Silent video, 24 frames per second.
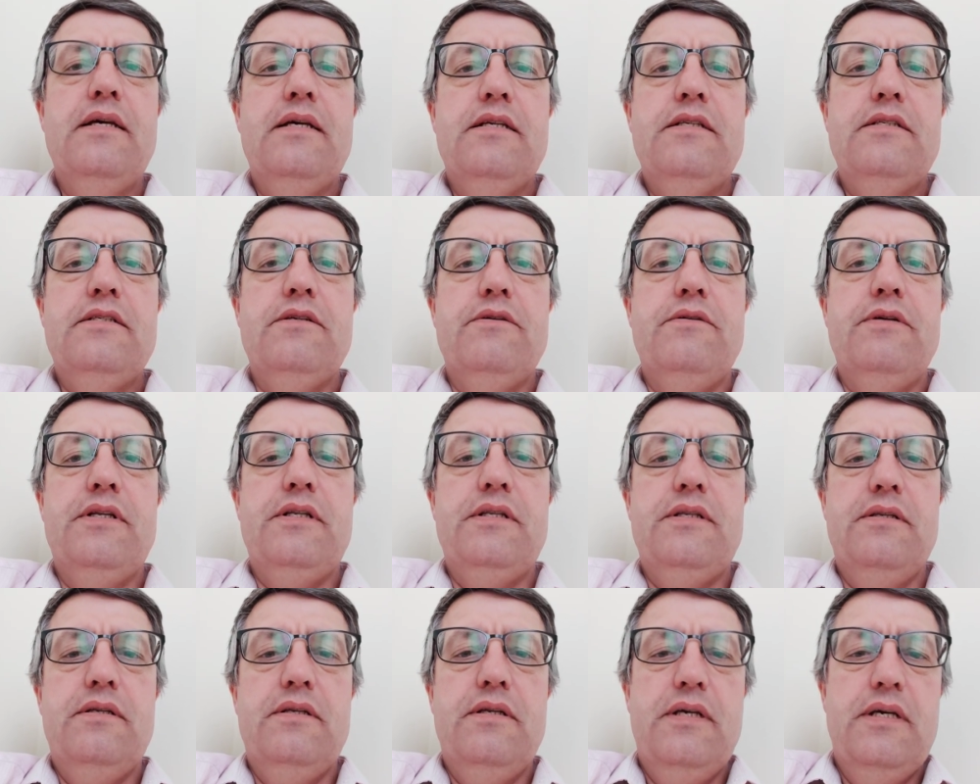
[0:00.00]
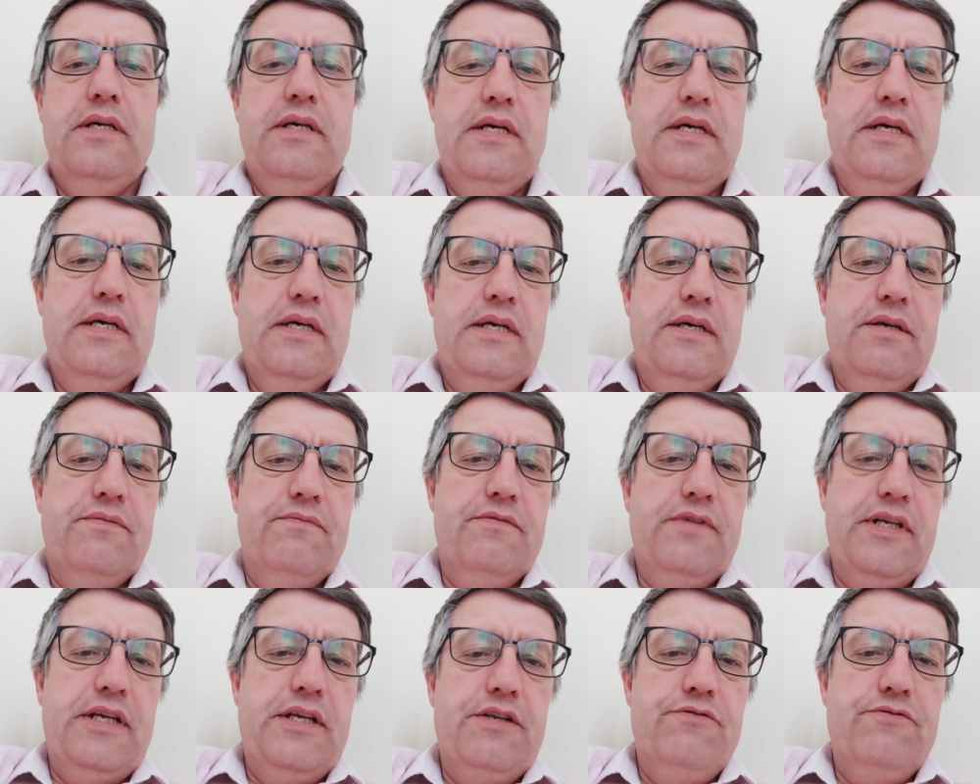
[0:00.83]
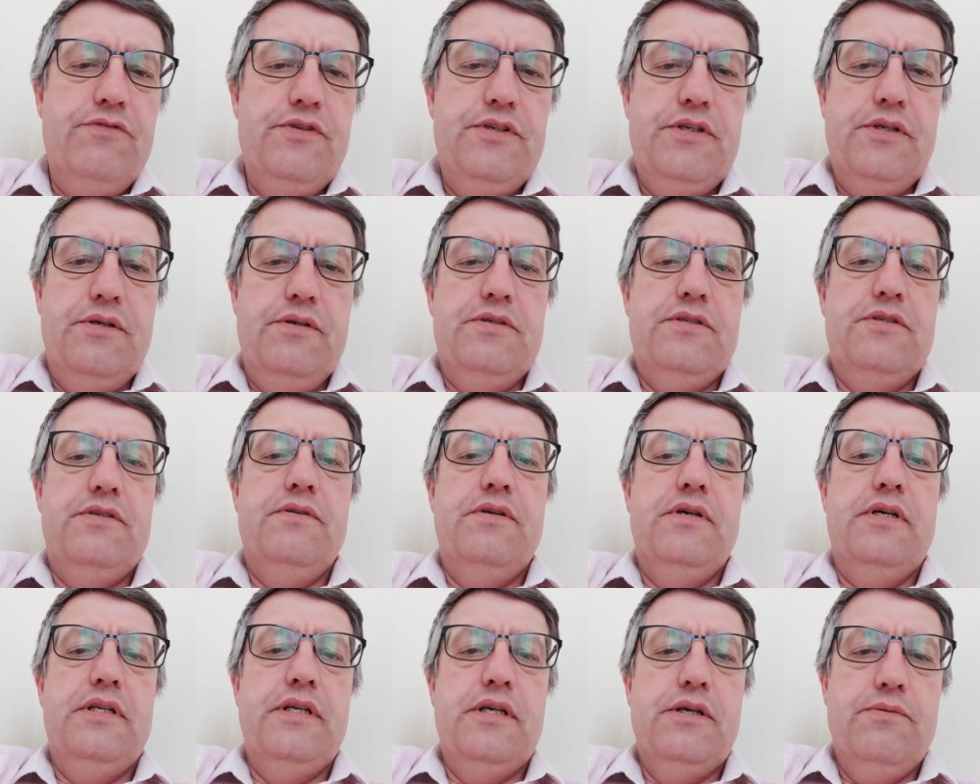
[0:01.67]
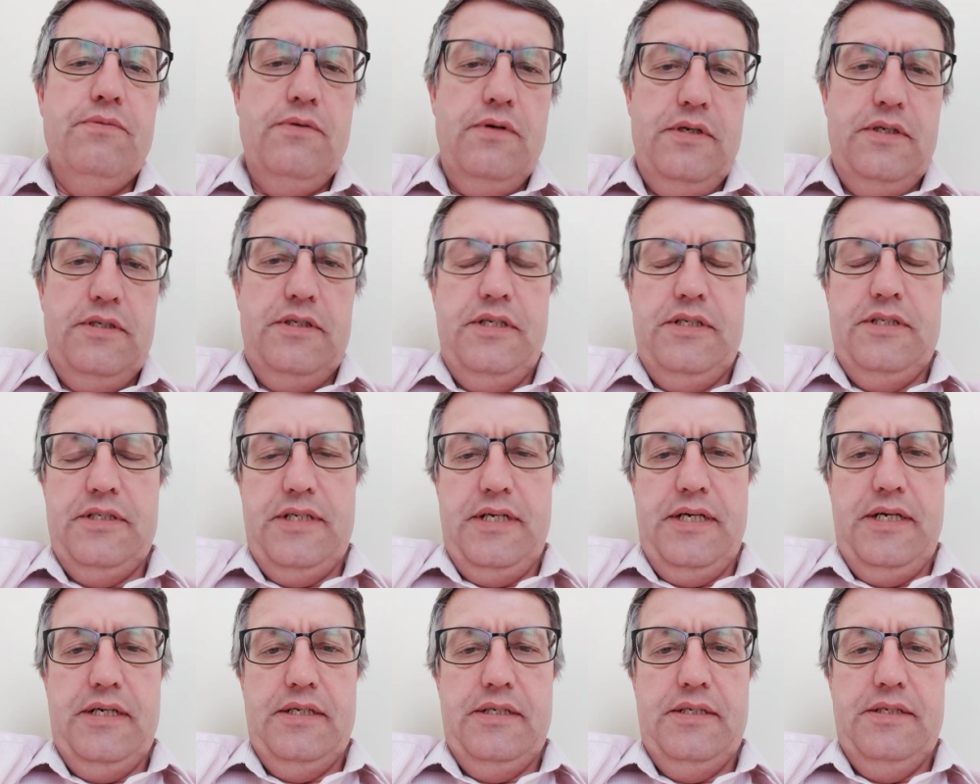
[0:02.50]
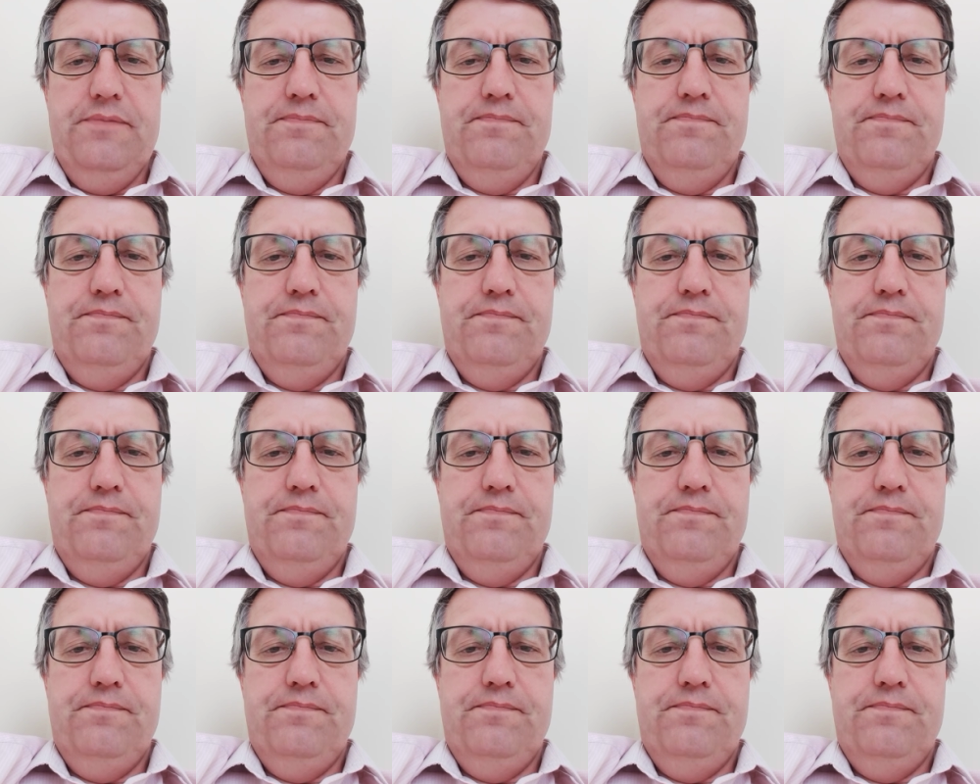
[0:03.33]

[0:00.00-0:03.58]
So they introduced an Equalities Act,